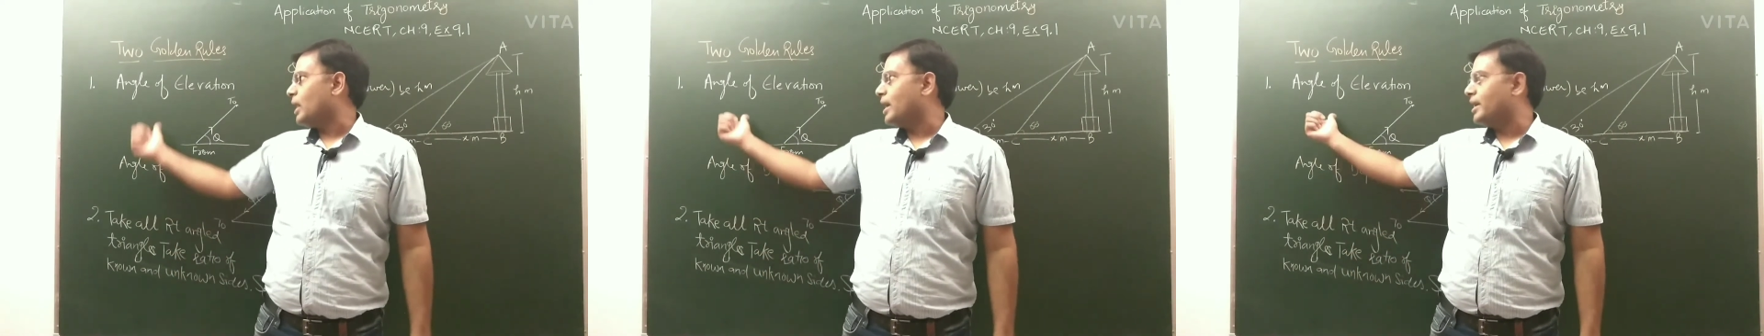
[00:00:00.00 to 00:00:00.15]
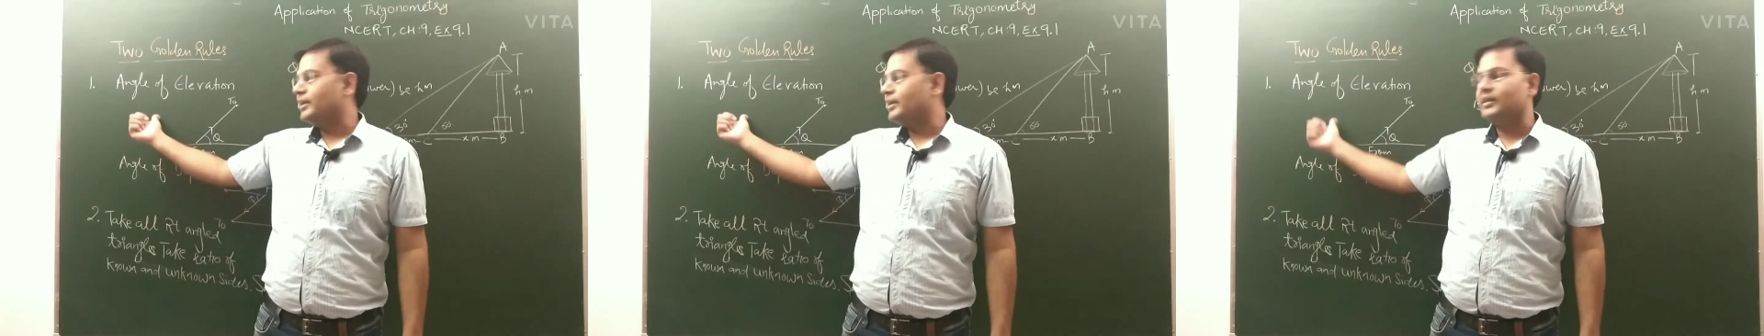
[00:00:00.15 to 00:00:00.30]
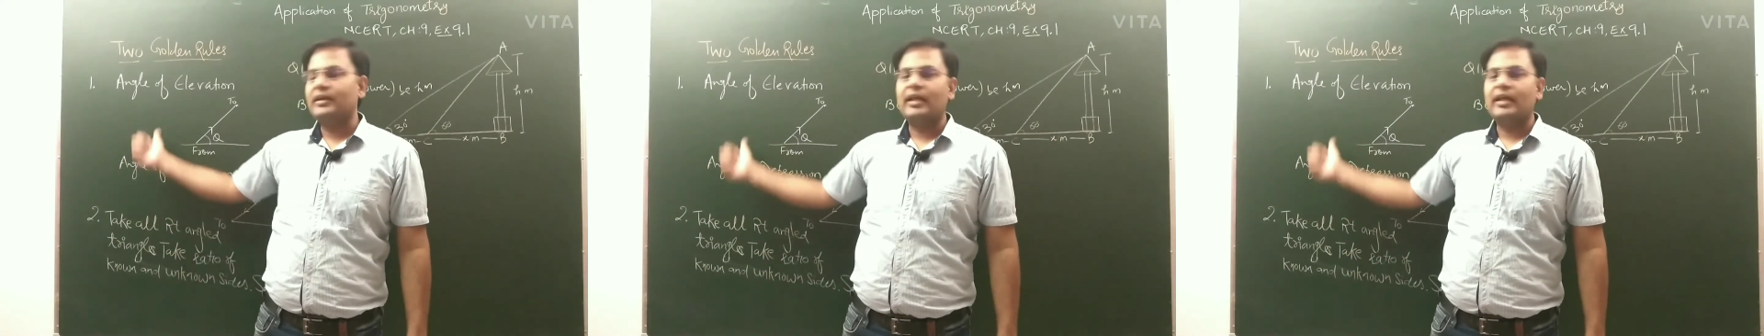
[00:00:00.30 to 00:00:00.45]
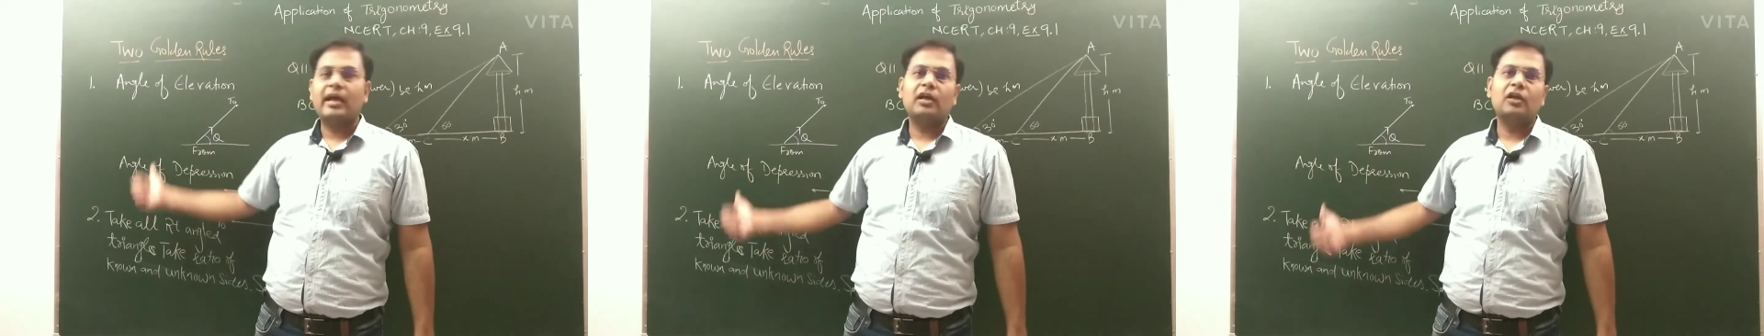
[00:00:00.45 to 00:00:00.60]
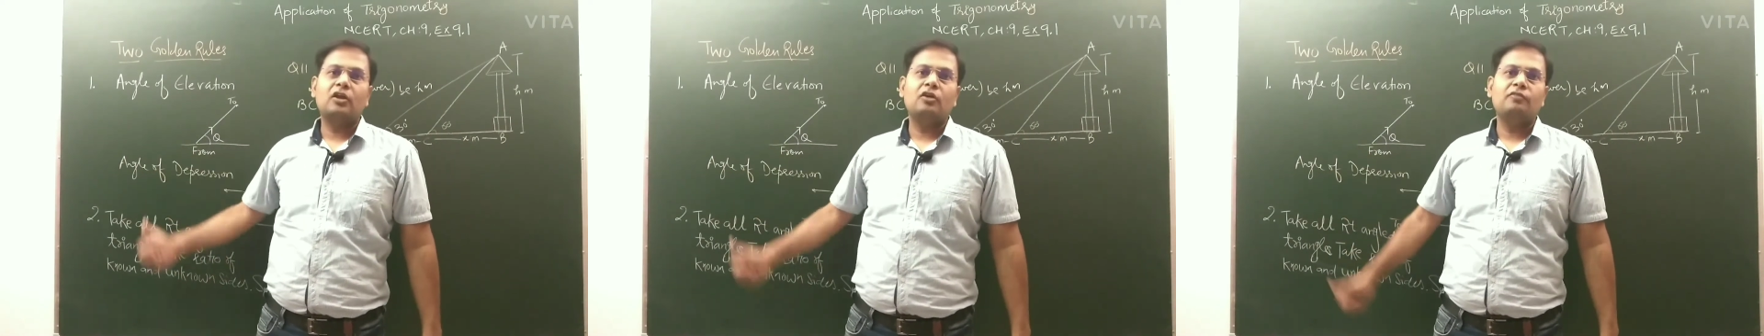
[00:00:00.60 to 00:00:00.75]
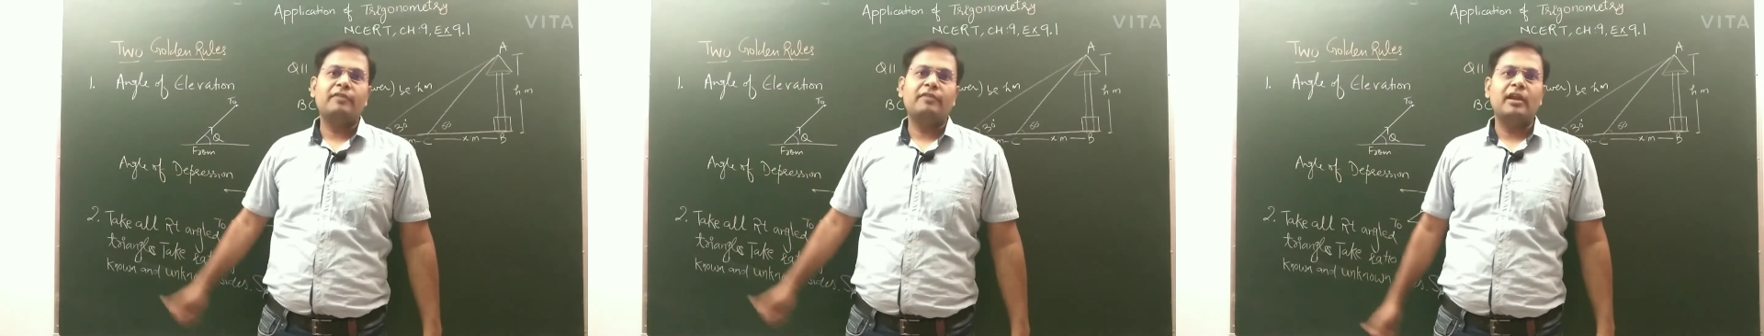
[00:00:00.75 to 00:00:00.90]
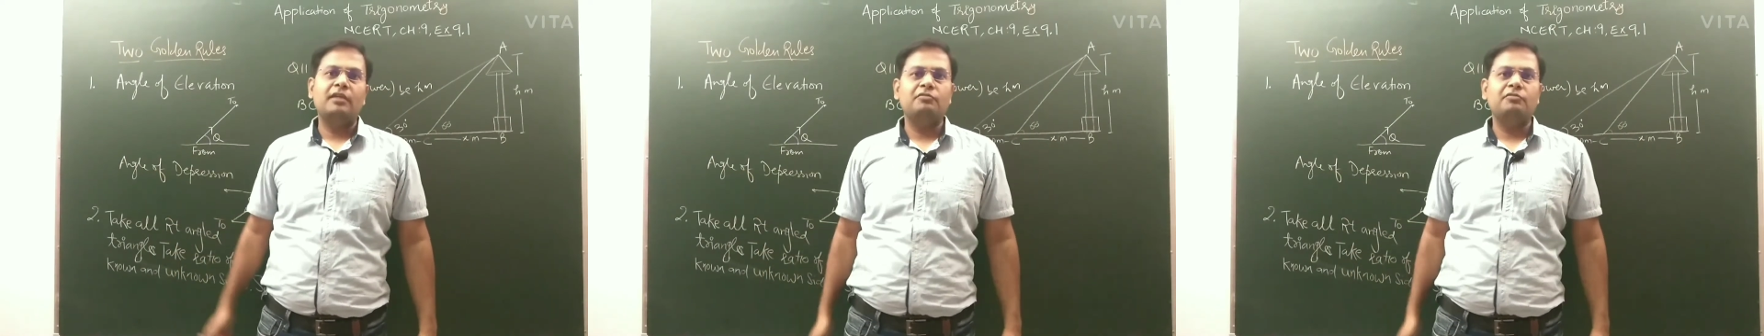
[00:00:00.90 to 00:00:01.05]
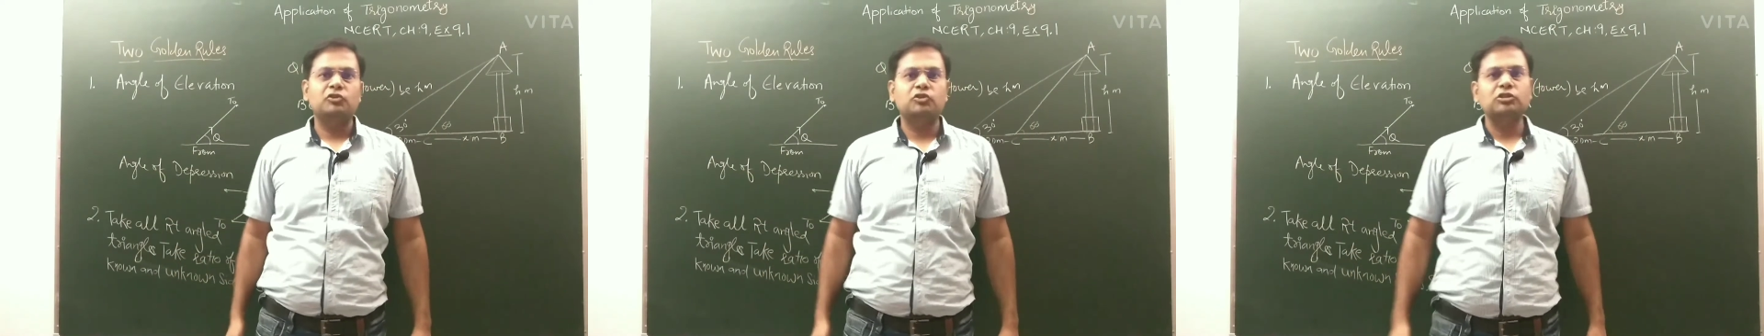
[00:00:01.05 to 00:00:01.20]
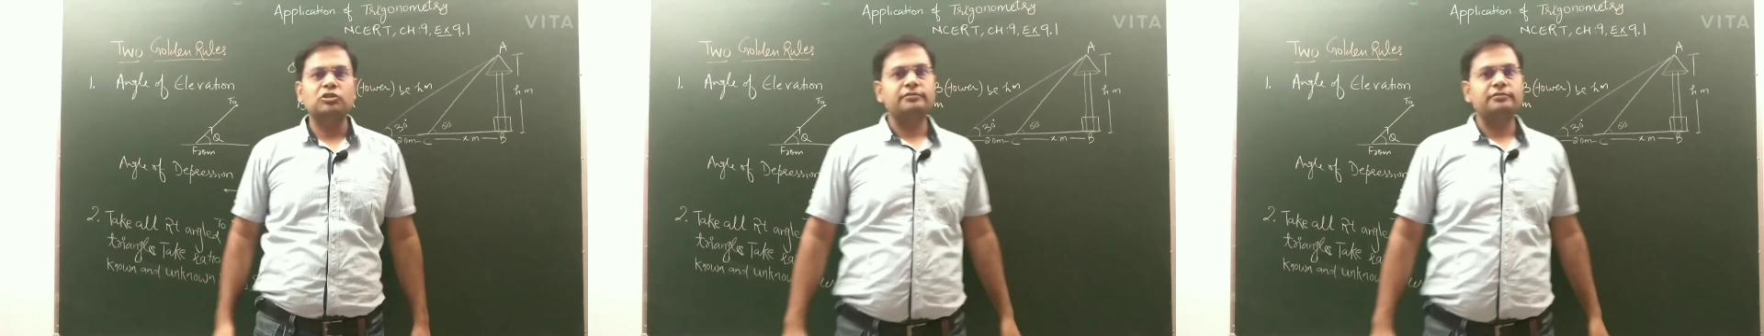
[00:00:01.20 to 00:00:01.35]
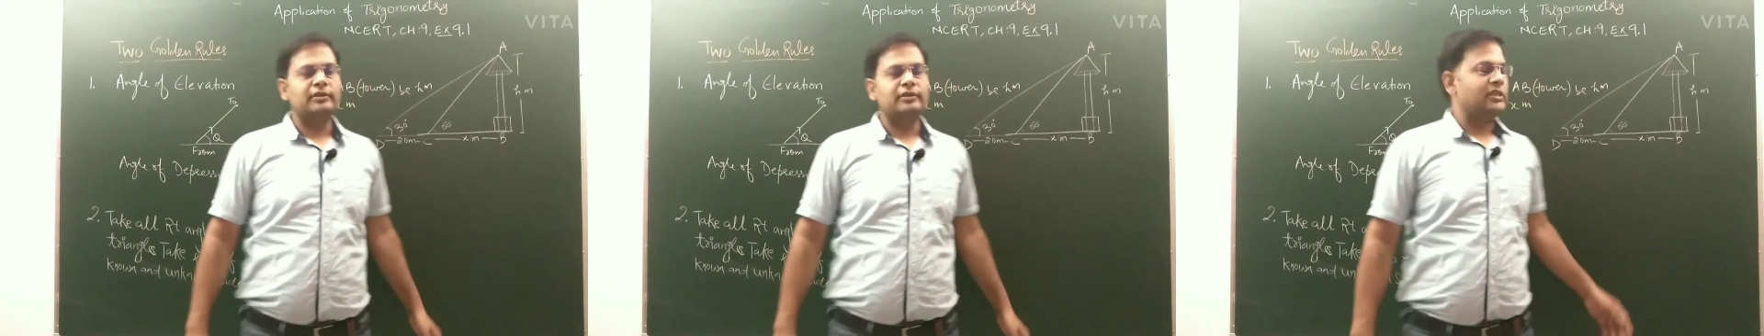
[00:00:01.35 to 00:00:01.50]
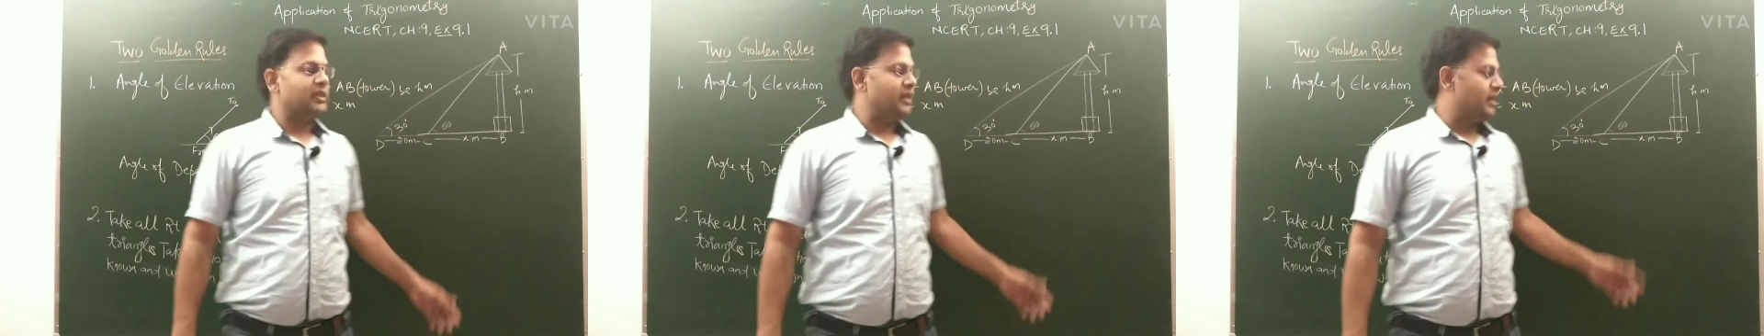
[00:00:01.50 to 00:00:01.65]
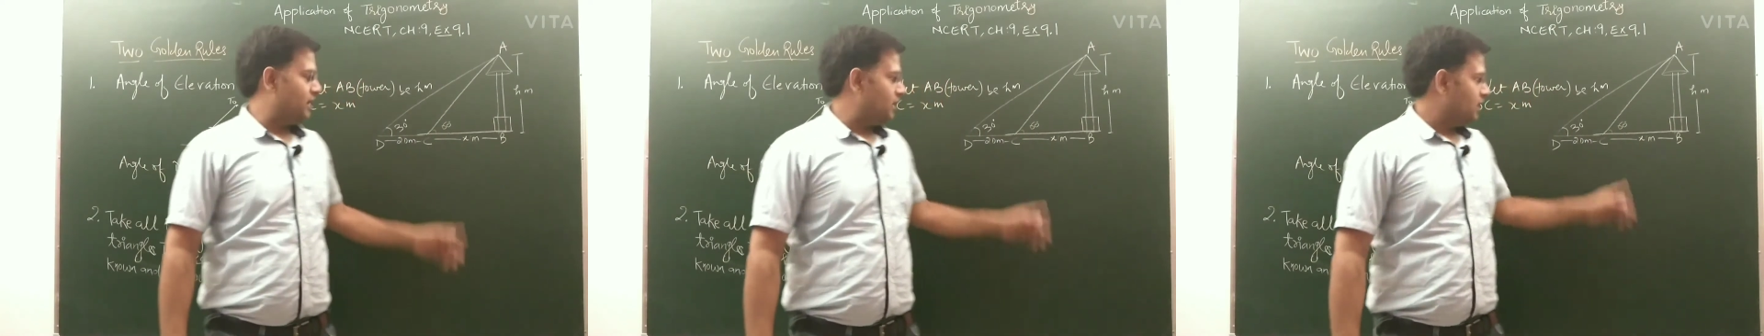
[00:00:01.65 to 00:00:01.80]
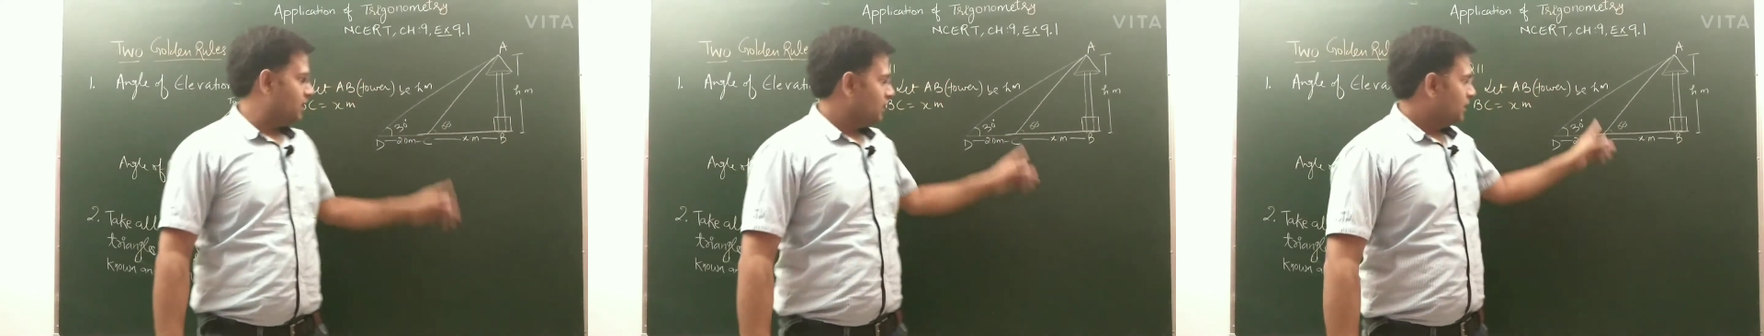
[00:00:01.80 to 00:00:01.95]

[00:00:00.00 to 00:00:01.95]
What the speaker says: that angle of elevations were there.